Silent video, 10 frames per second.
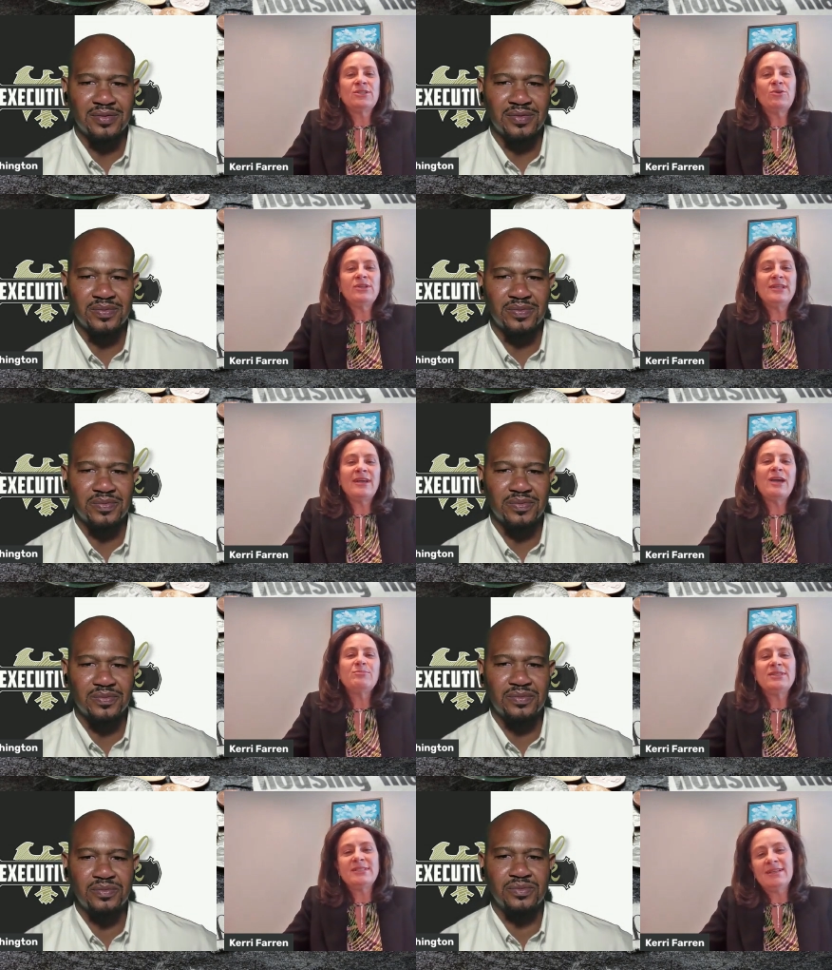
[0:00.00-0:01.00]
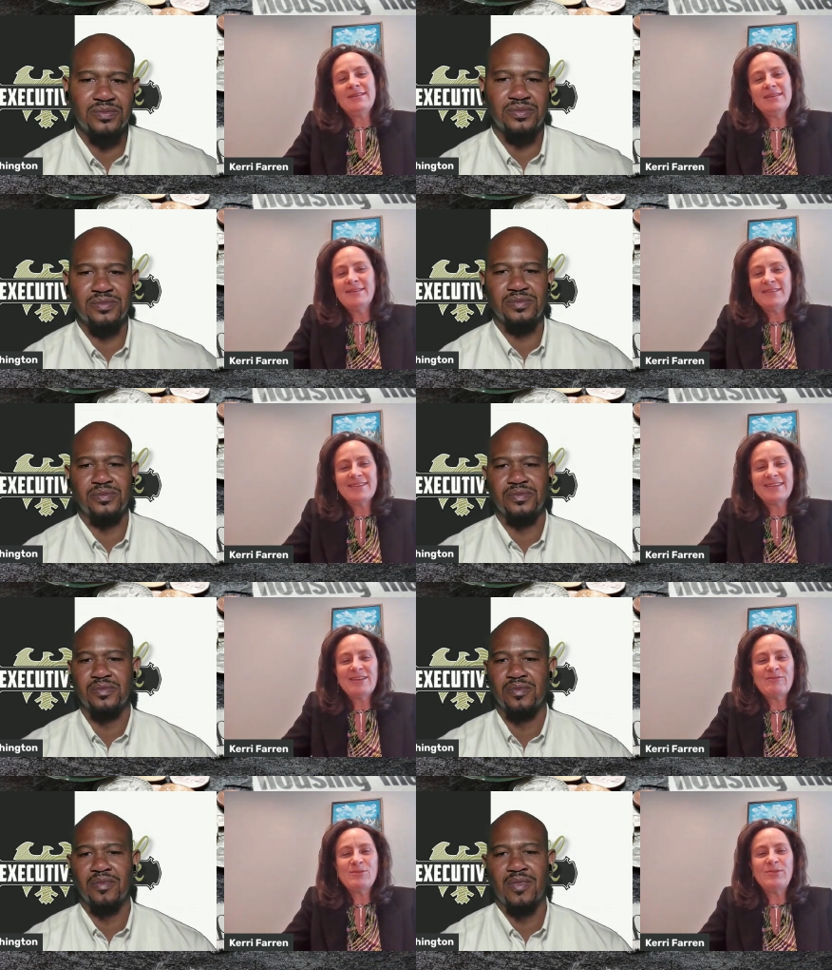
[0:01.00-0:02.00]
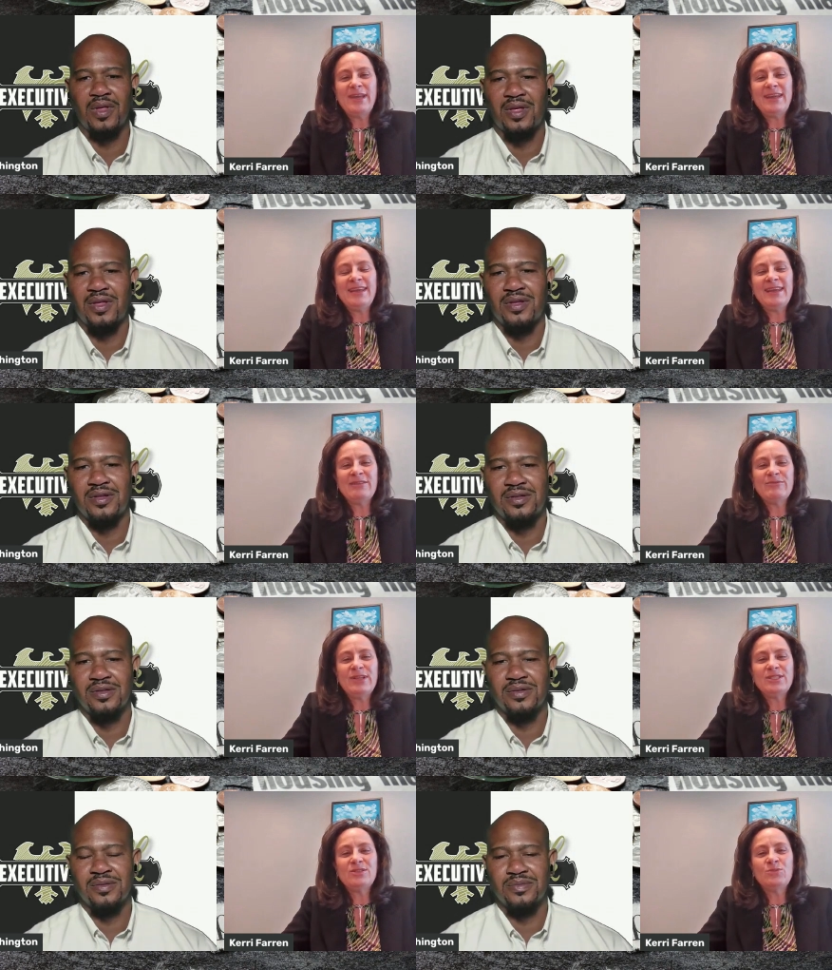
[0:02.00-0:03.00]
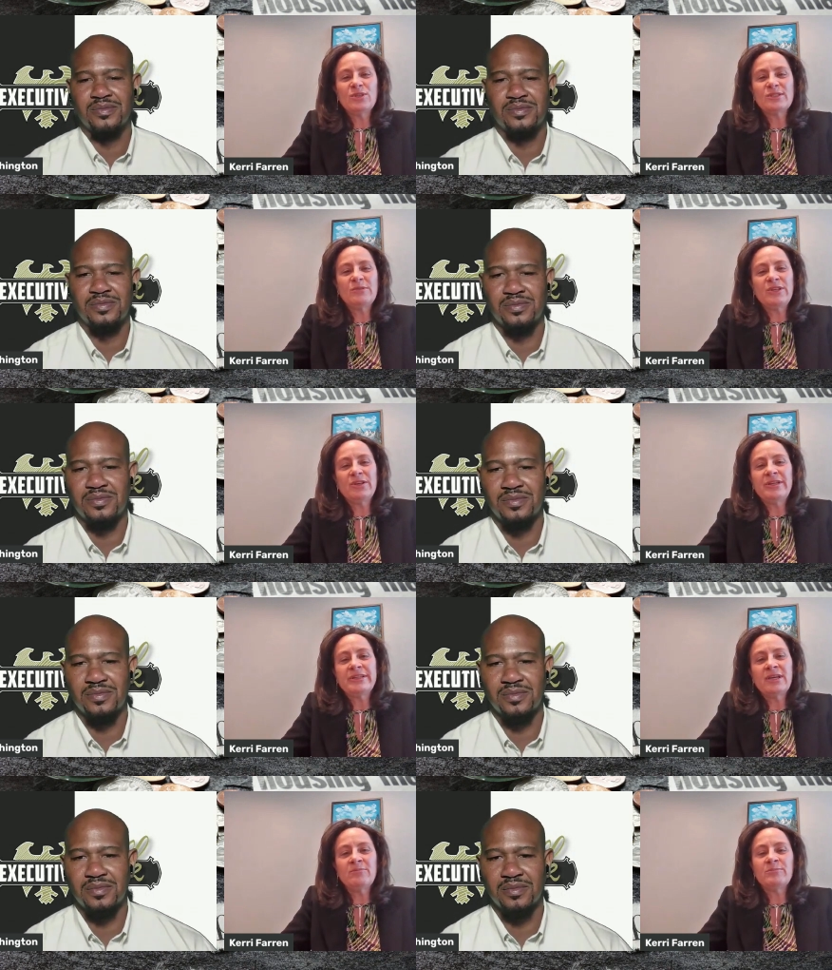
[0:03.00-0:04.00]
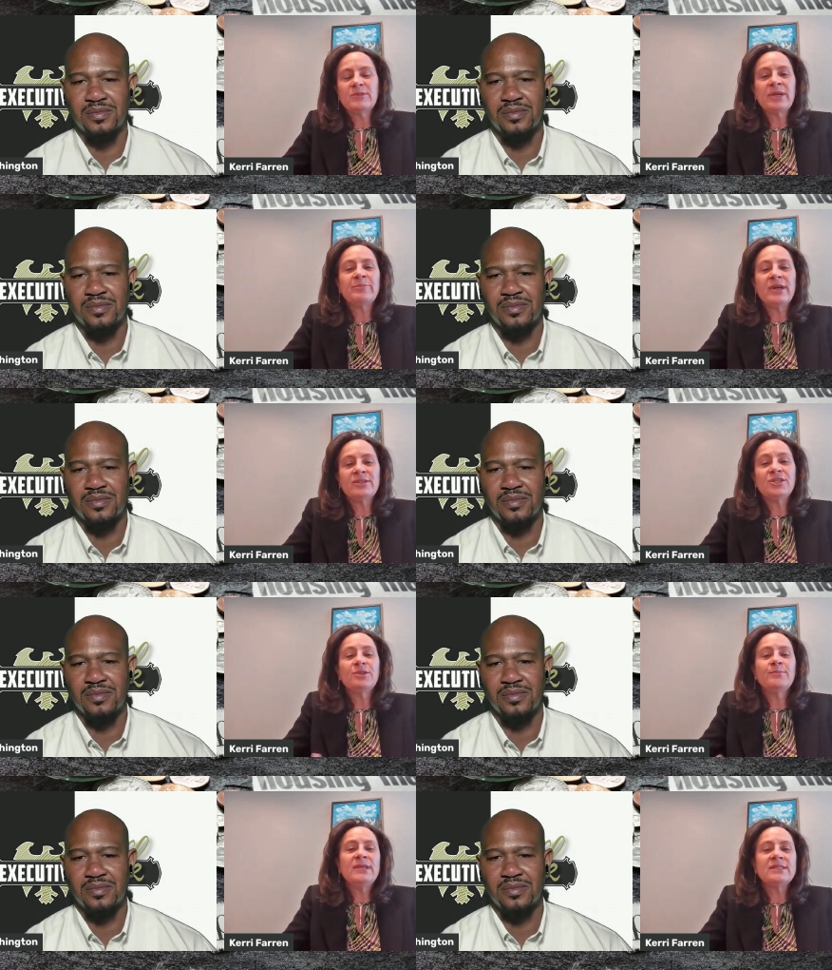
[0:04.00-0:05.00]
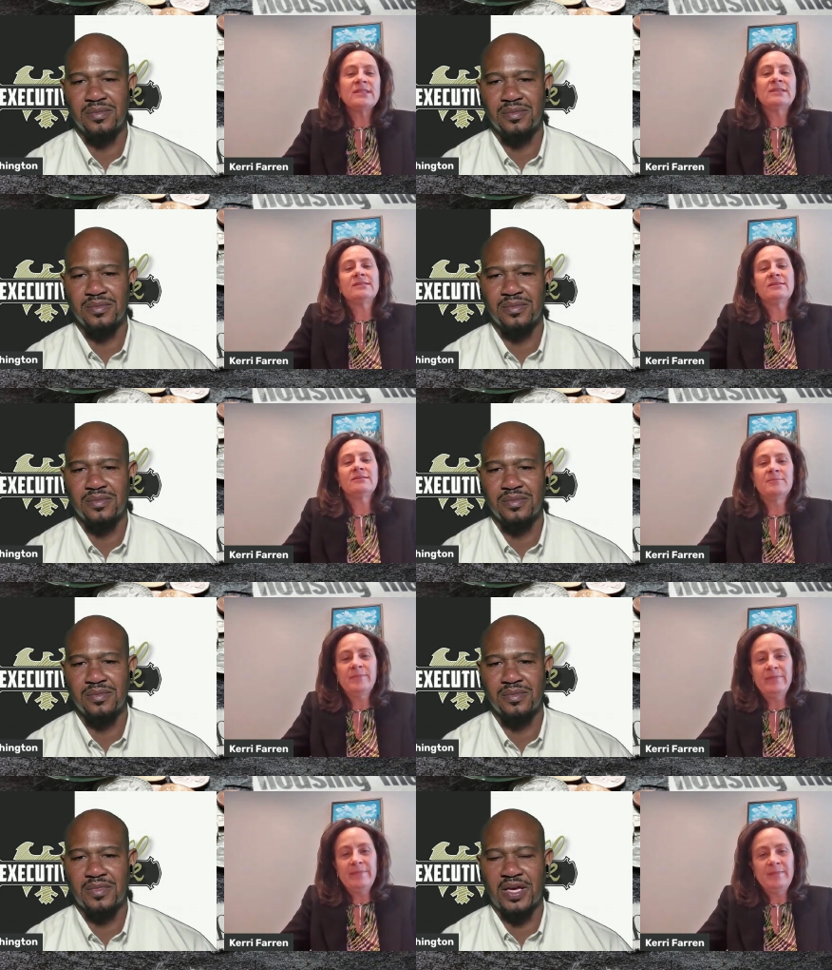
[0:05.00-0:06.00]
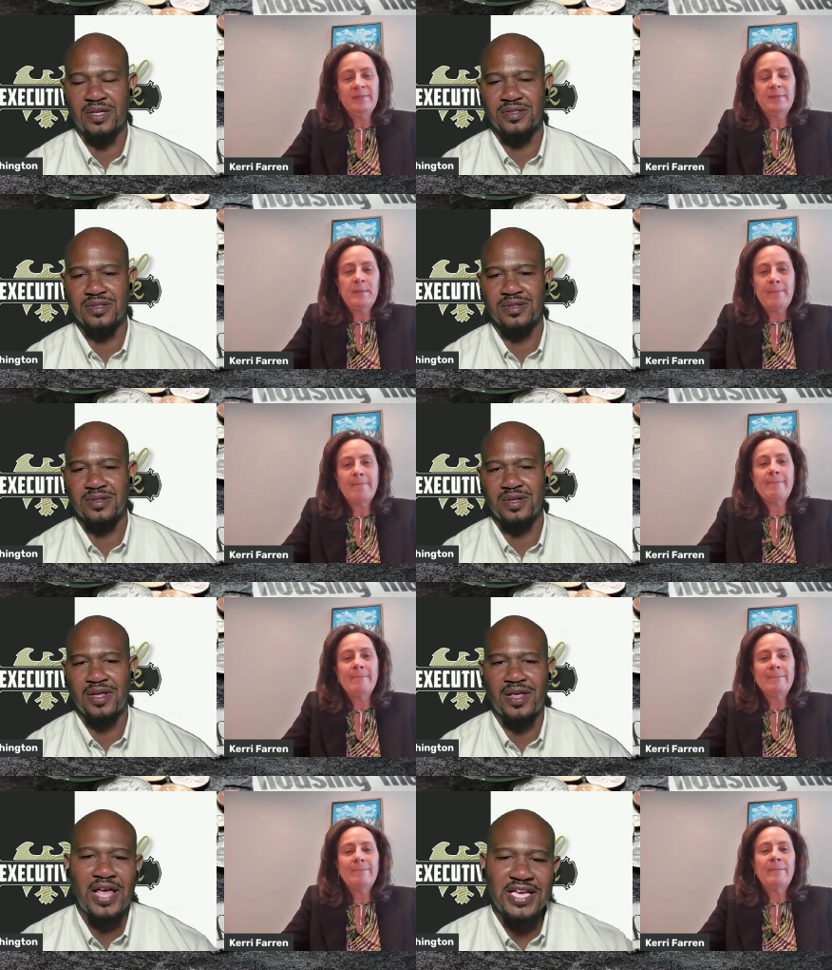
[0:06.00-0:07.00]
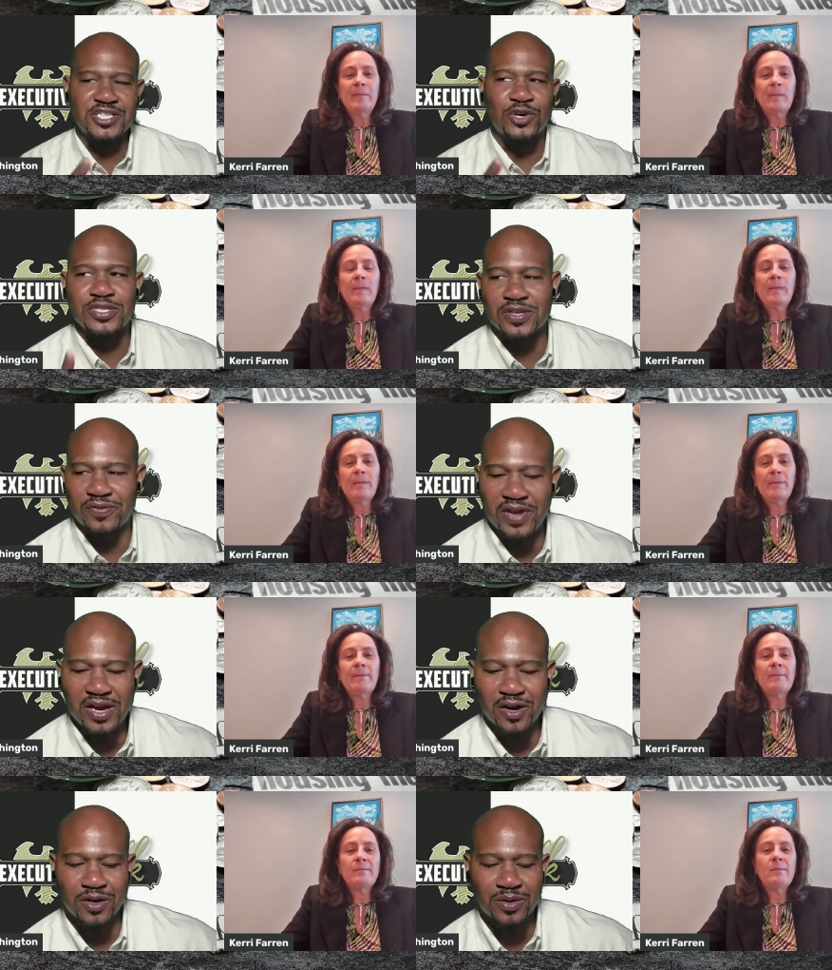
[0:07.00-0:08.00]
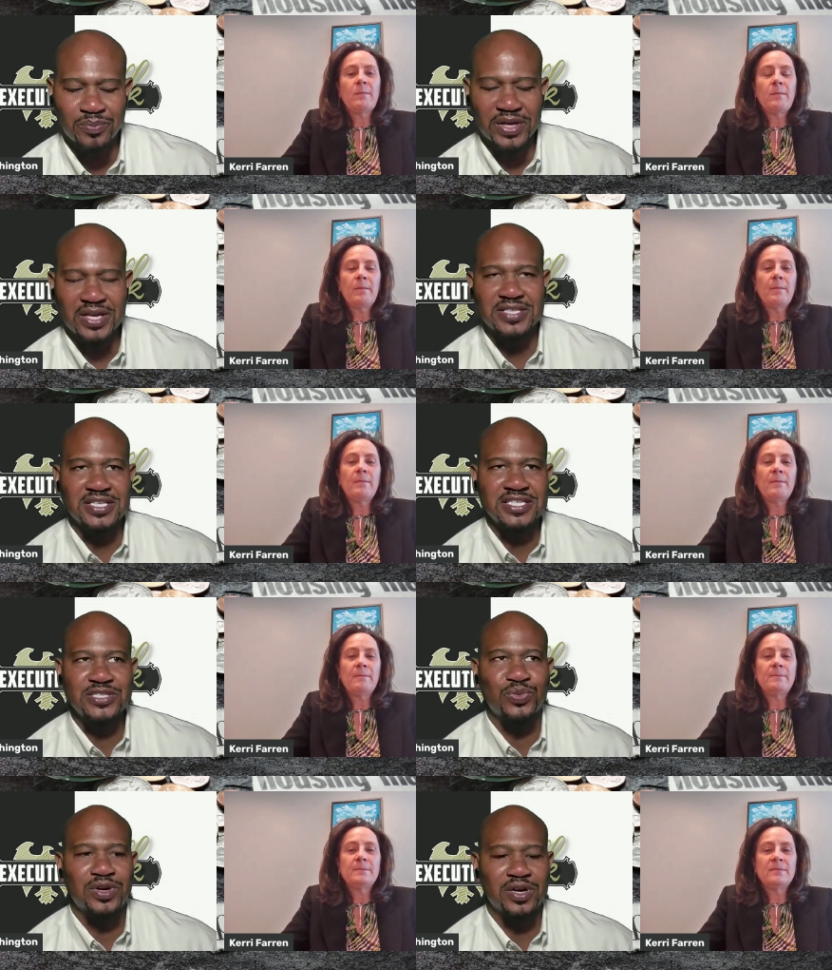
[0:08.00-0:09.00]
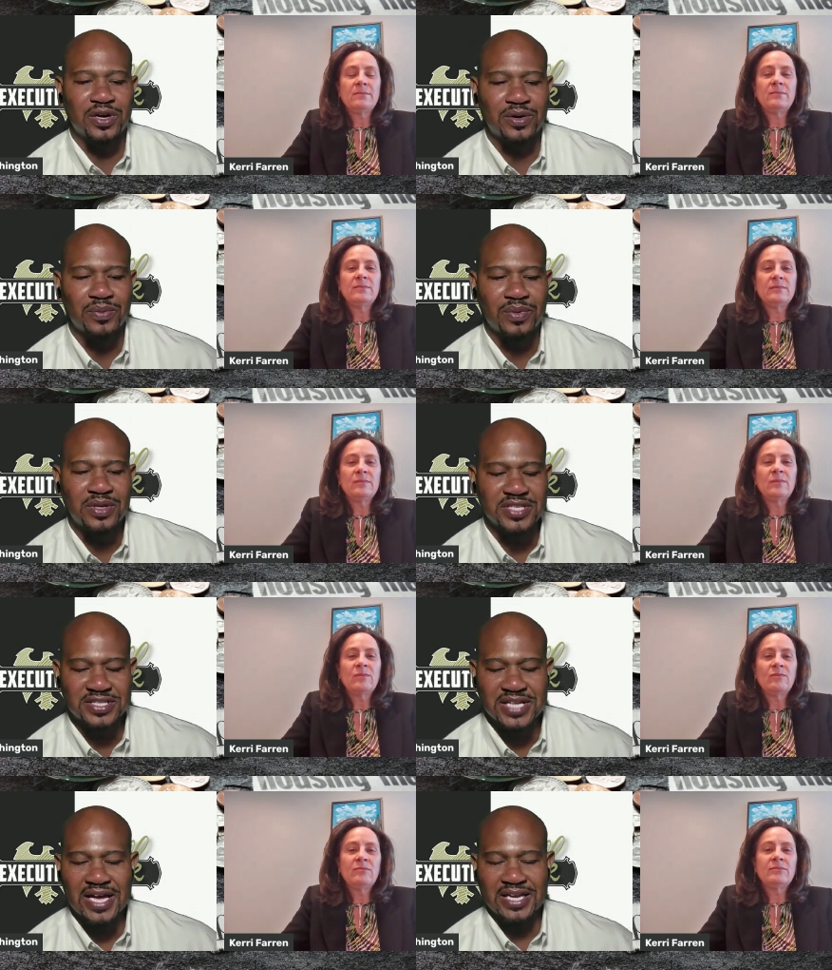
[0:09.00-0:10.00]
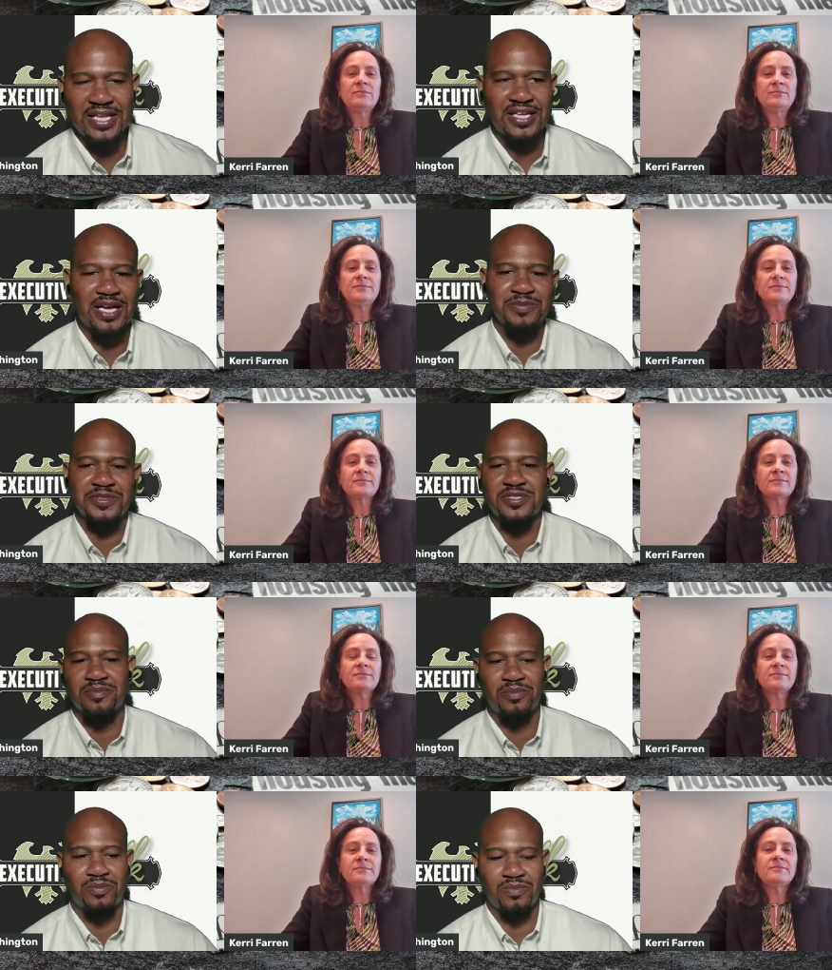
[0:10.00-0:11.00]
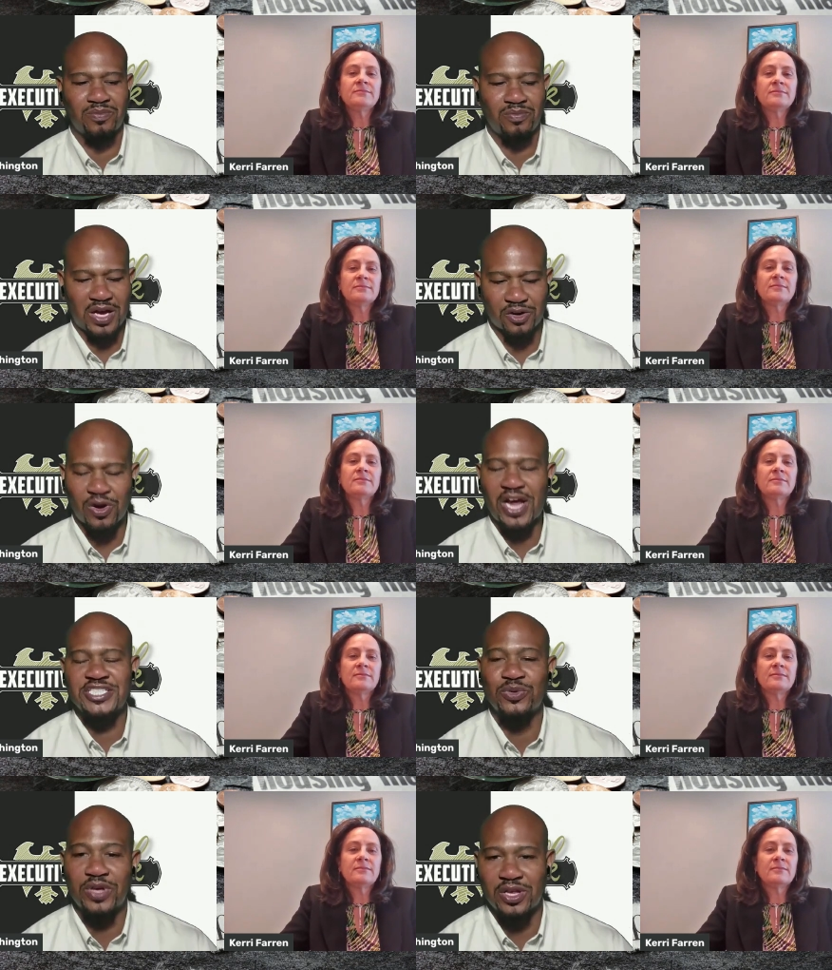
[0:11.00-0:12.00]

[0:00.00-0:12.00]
Speaker 1: It's totally opposite of the way inflation works with your income compared to your business.
Speaker 2: Yes. And so is it fair? Because this is where society comes uh, crashing